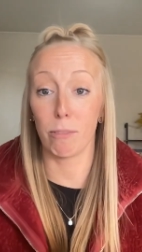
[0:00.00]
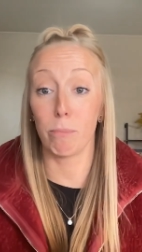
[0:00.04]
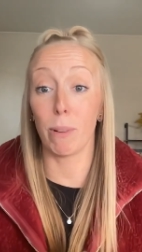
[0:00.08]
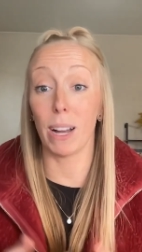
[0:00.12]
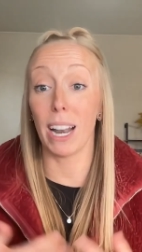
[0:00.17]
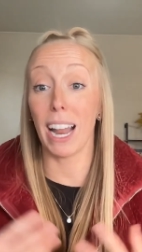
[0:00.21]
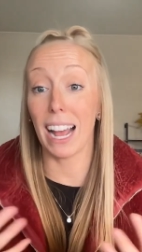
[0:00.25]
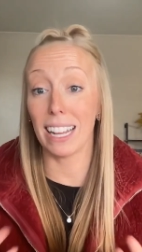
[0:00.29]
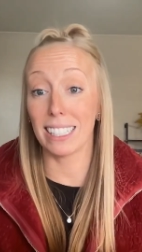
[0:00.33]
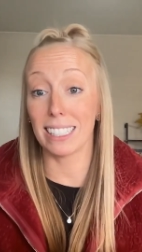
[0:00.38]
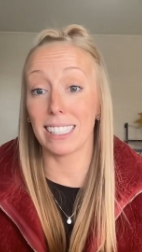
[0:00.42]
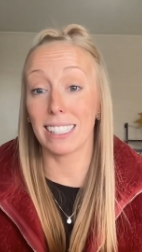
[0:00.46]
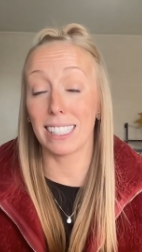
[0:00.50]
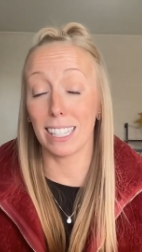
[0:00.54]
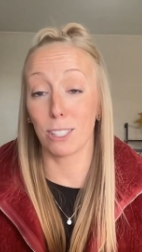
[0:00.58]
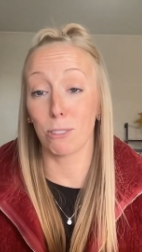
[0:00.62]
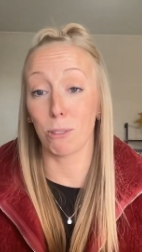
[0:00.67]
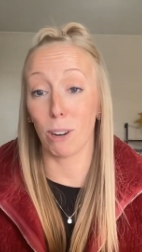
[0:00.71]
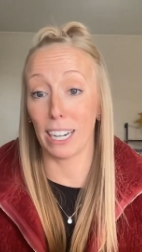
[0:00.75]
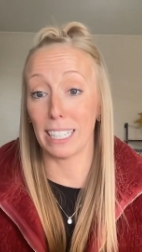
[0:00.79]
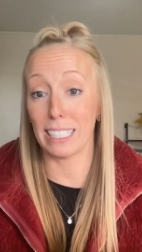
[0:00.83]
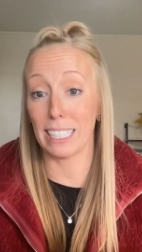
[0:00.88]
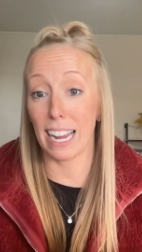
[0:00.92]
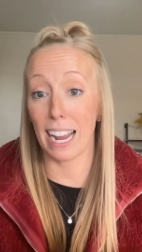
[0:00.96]
But as it sits
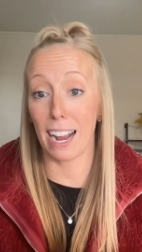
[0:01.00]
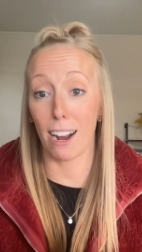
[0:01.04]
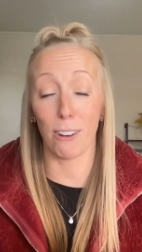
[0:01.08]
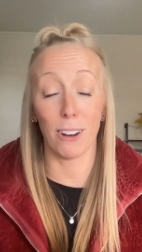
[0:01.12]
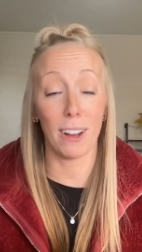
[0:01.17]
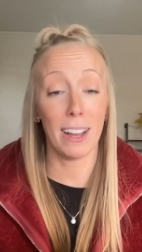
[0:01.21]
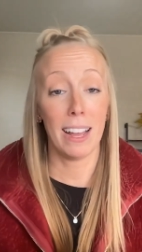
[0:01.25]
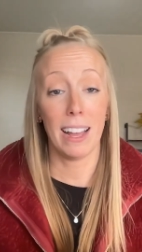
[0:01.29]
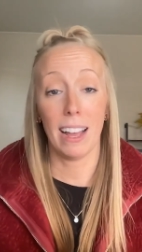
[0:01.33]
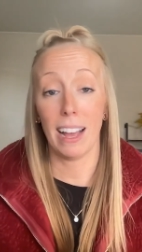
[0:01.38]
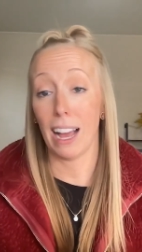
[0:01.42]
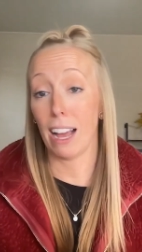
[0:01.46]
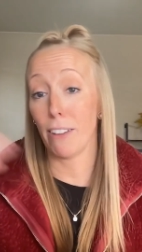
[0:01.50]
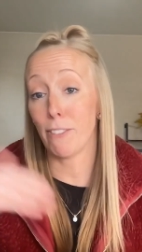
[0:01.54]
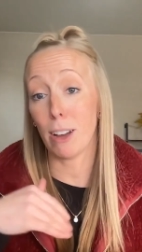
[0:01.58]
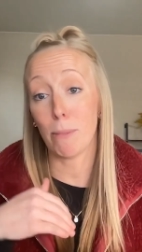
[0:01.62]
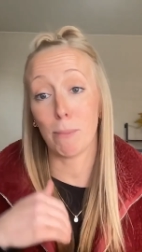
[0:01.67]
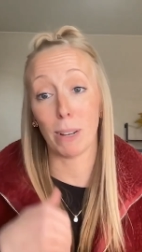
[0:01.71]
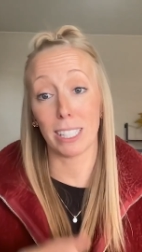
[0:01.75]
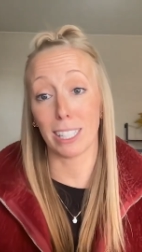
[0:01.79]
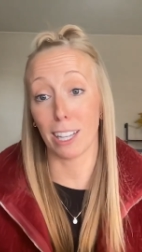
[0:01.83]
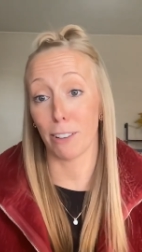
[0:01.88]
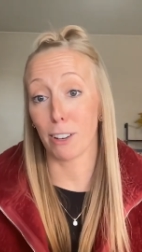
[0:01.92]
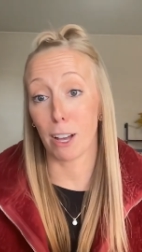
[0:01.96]
right now, I find
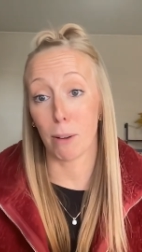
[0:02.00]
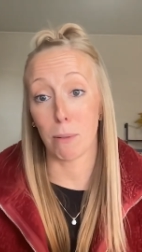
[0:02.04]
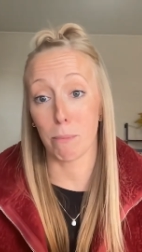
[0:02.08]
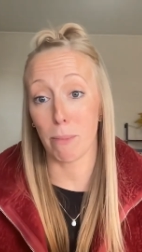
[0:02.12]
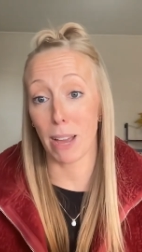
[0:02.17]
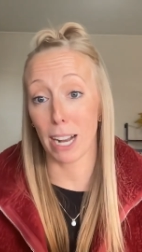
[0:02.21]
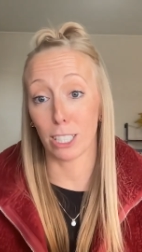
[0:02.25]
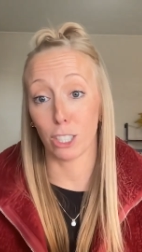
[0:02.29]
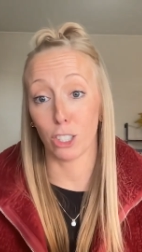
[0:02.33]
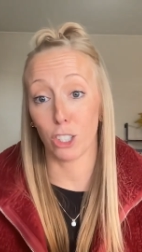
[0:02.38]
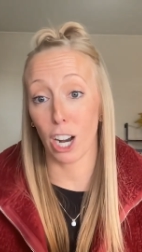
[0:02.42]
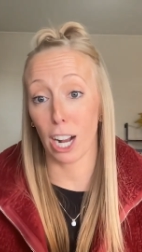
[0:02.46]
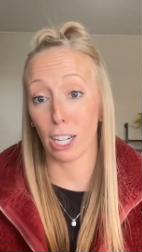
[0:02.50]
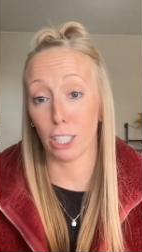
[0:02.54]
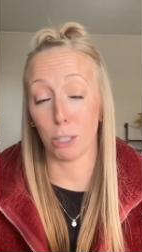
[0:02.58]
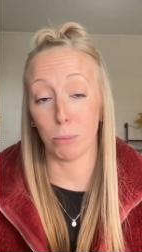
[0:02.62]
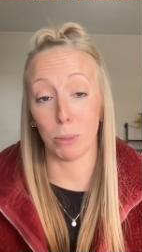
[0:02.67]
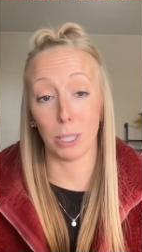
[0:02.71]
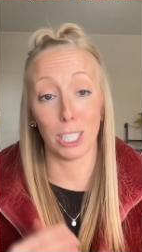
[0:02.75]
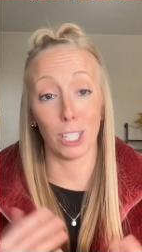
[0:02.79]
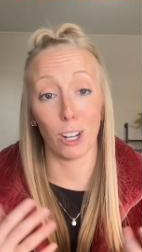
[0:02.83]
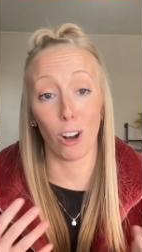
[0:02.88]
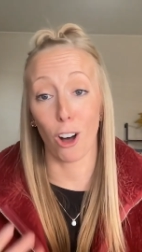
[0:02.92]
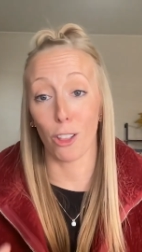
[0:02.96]
myself coming back to
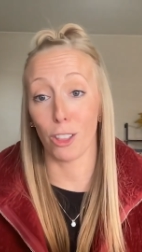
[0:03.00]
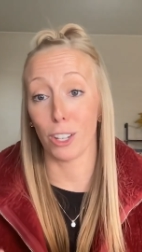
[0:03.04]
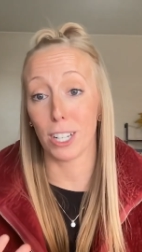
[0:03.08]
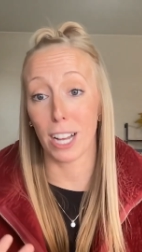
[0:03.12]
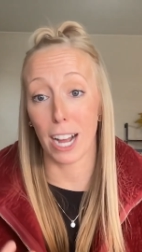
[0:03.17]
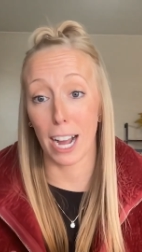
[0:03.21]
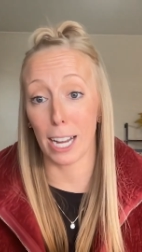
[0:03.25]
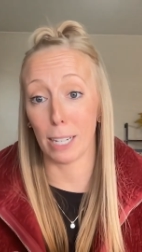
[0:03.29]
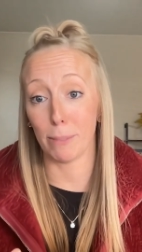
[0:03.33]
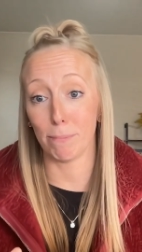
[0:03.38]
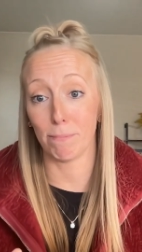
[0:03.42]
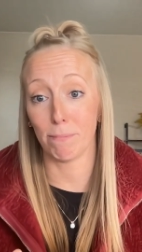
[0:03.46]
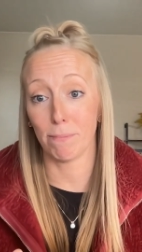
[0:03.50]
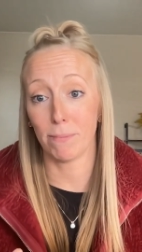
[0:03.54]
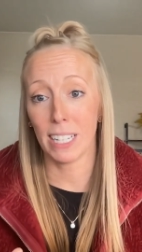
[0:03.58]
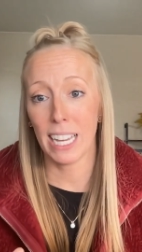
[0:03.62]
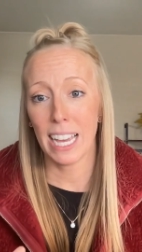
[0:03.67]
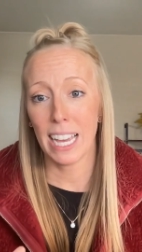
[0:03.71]
ChatGPT all the time.